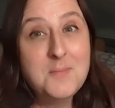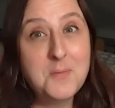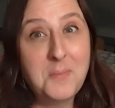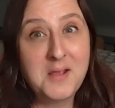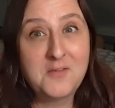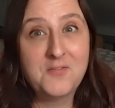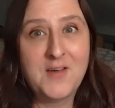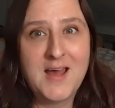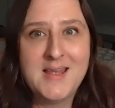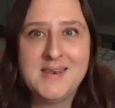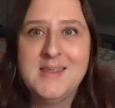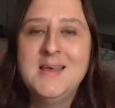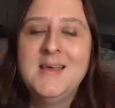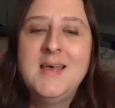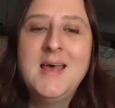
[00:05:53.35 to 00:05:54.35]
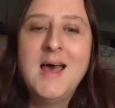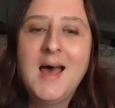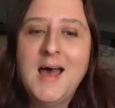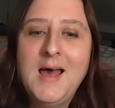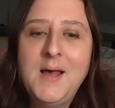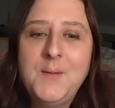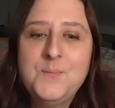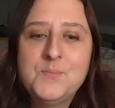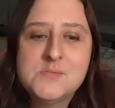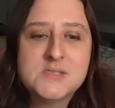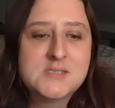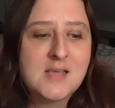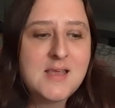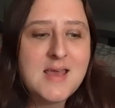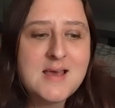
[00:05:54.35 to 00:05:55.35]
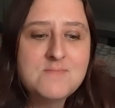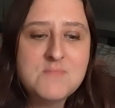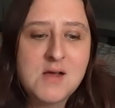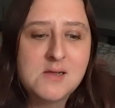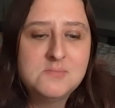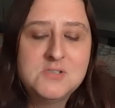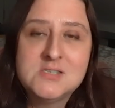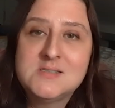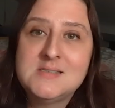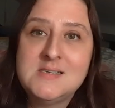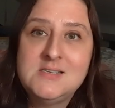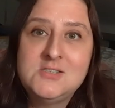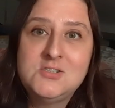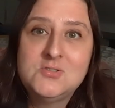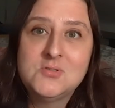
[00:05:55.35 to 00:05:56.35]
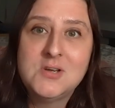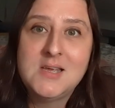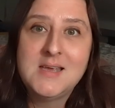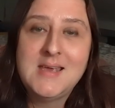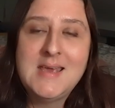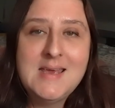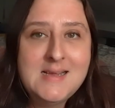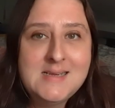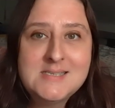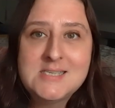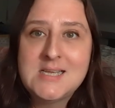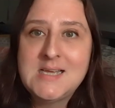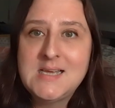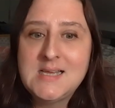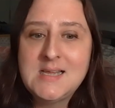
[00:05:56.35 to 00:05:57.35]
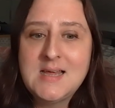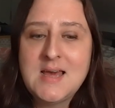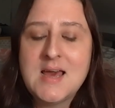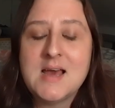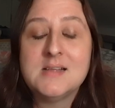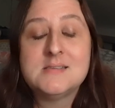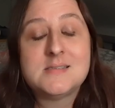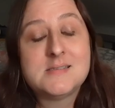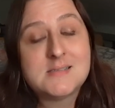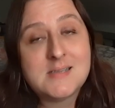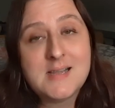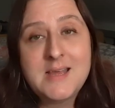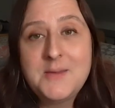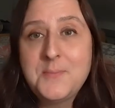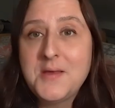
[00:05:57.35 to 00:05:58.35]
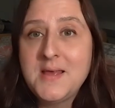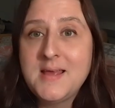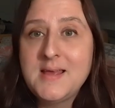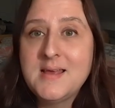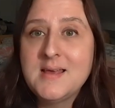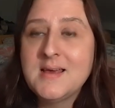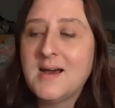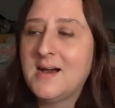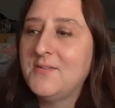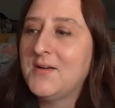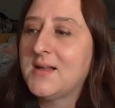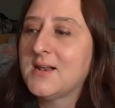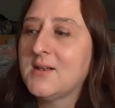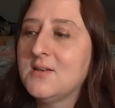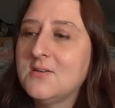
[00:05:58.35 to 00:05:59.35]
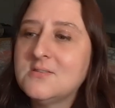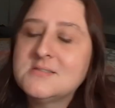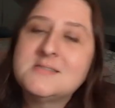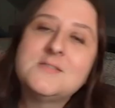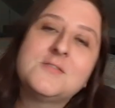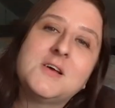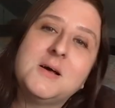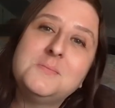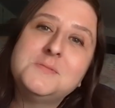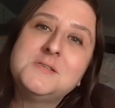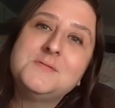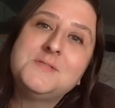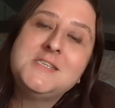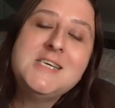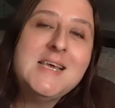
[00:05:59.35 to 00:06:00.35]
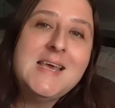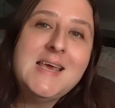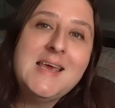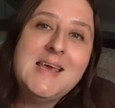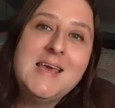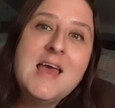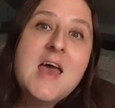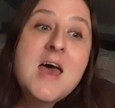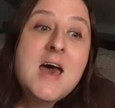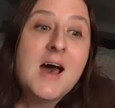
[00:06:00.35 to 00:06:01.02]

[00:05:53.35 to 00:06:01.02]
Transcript: I'm a big fan. Um, so yeah, I'm just enjoying eating and sleeping. I've had lots of cups of tea.